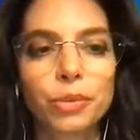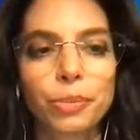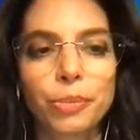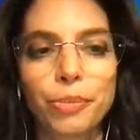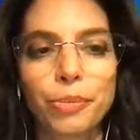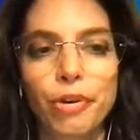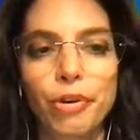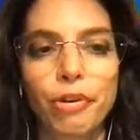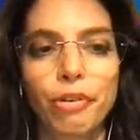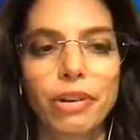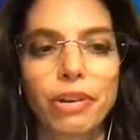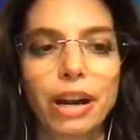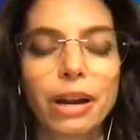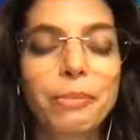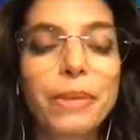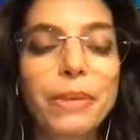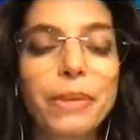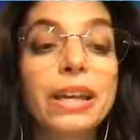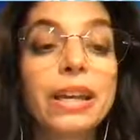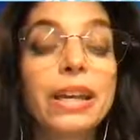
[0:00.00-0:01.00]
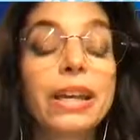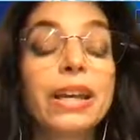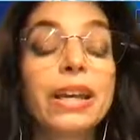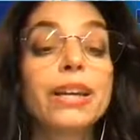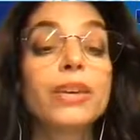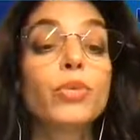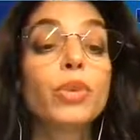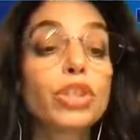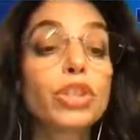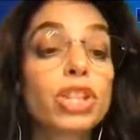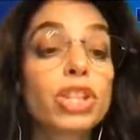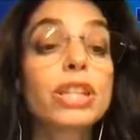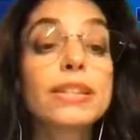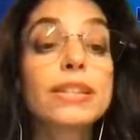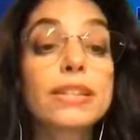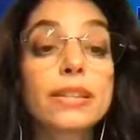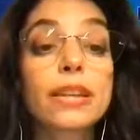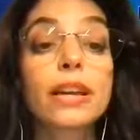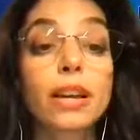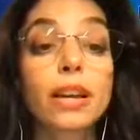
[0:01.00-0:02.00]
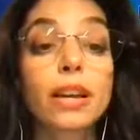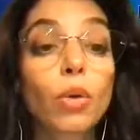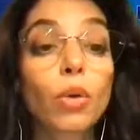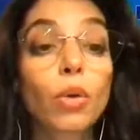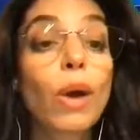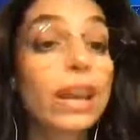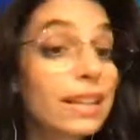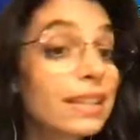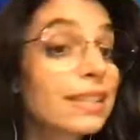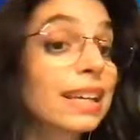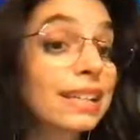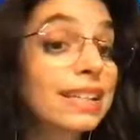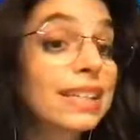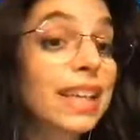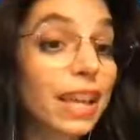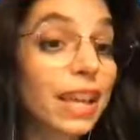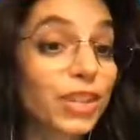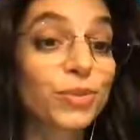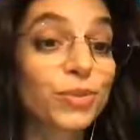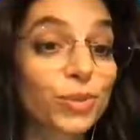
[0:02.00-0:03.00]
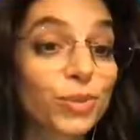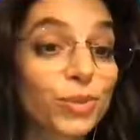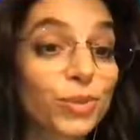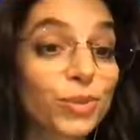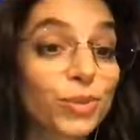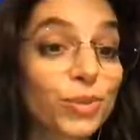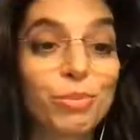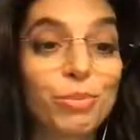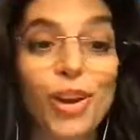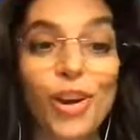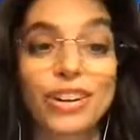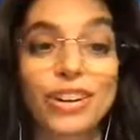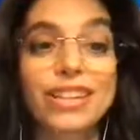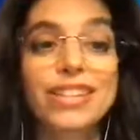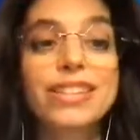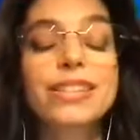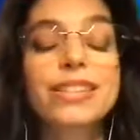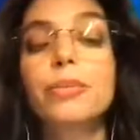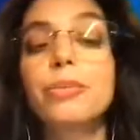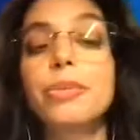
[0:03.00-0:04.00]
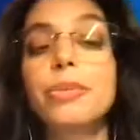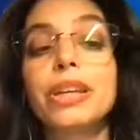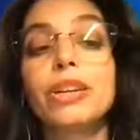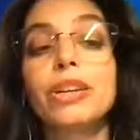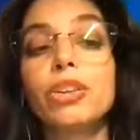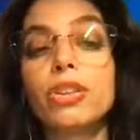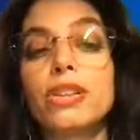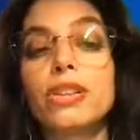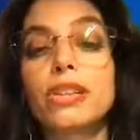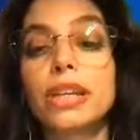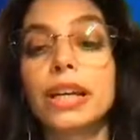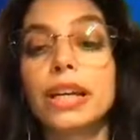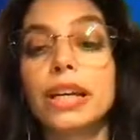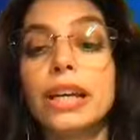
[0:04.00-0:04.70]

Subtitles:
program, which is quite successful, to be honest, because